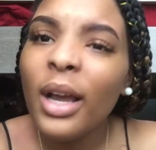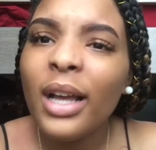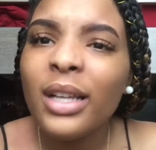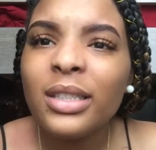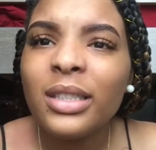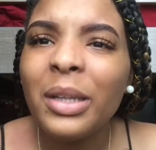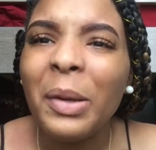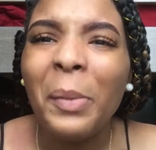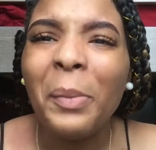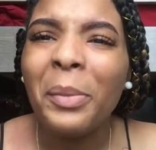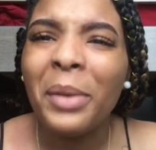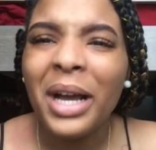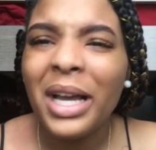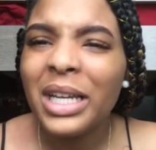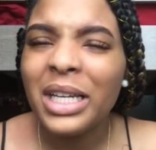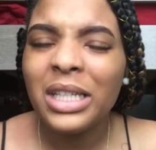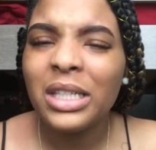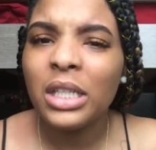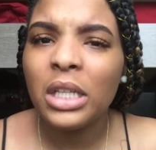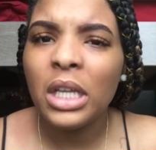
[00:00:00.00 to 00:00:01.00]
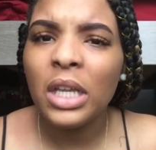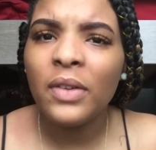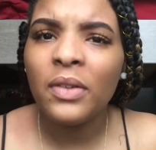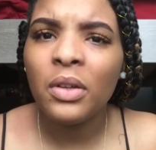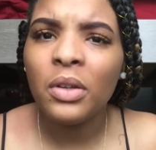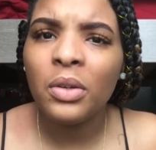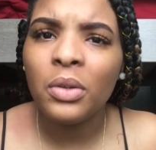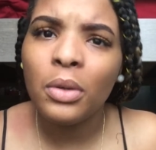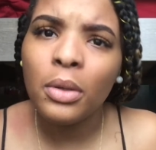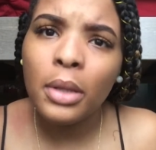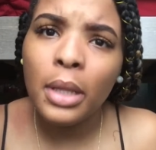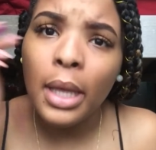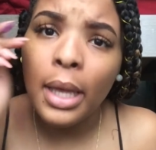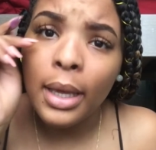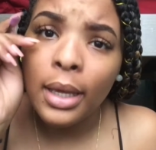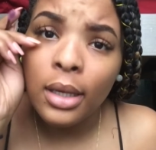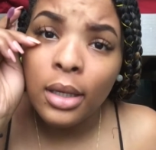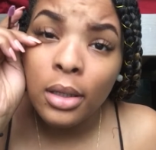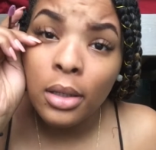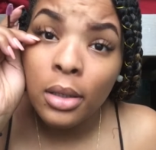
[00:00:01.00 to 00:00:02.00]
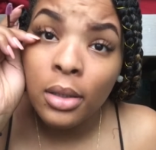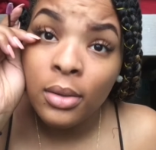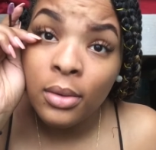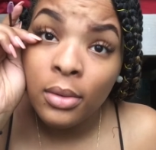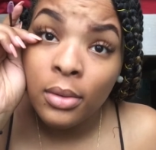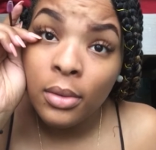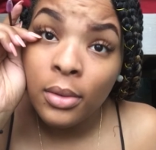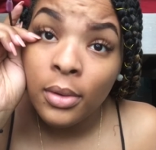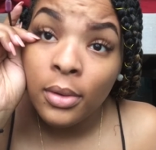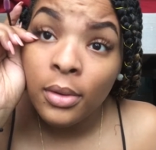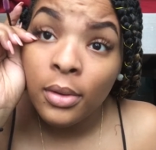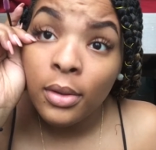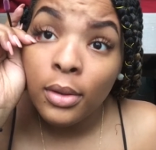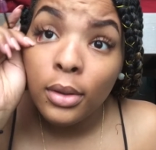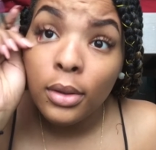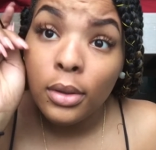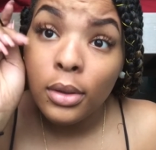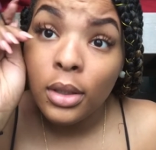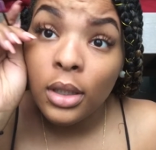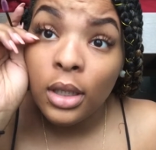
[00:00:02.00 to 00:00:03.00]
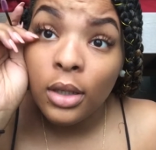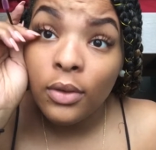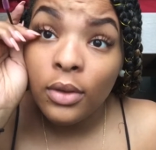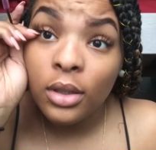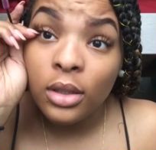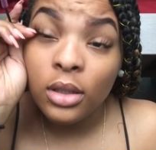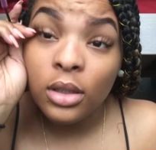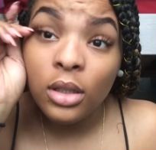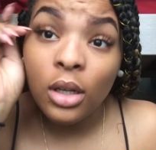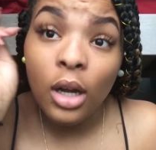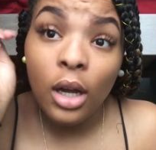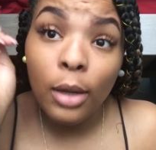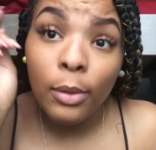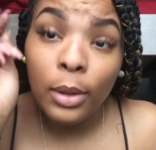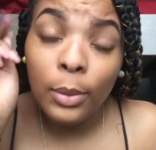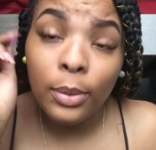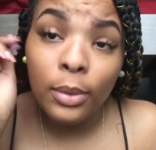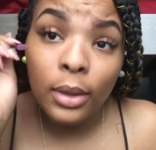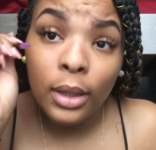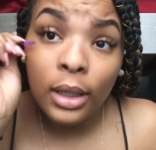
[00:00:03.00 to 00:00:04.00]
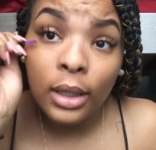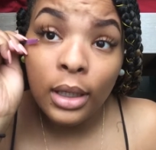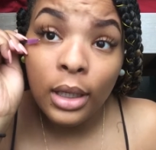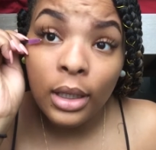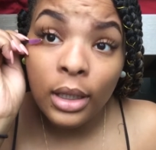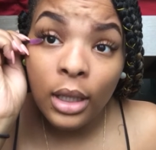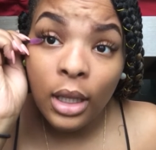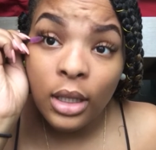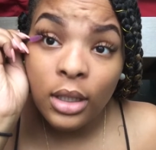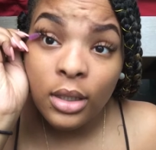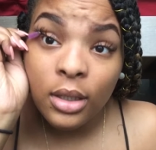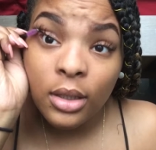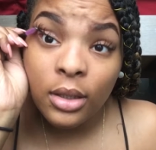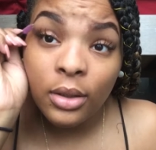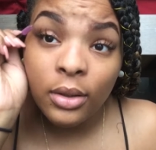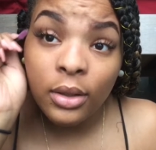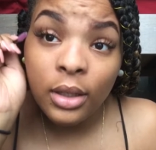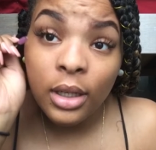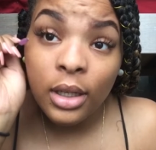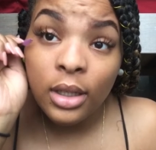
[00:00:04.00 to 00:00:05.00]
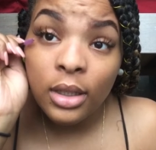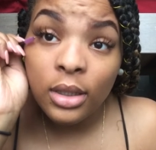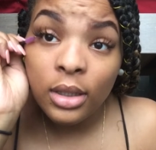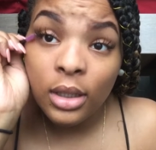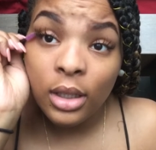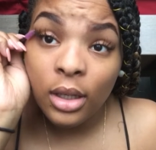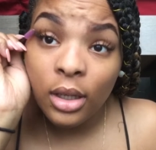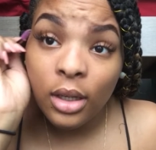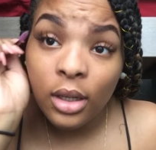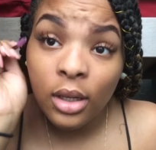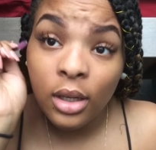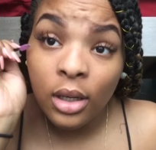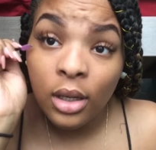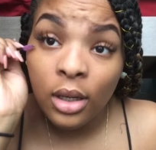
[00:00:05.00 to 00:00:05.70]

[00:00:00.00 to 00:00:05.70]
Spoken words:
has the money to even do that? To even stalk people like that? That's crazy.